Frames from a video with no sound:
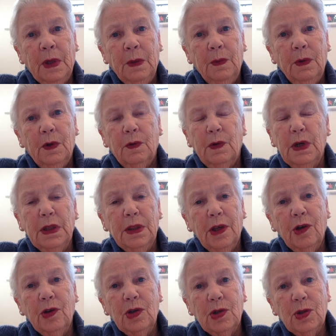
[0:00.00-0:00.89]
We'll read
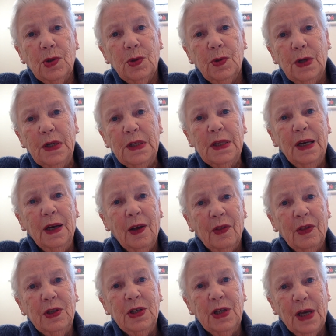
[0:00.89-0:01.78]
those stories
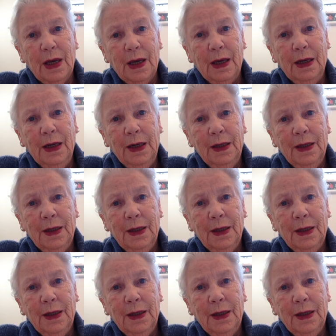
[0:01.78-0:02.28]
another day.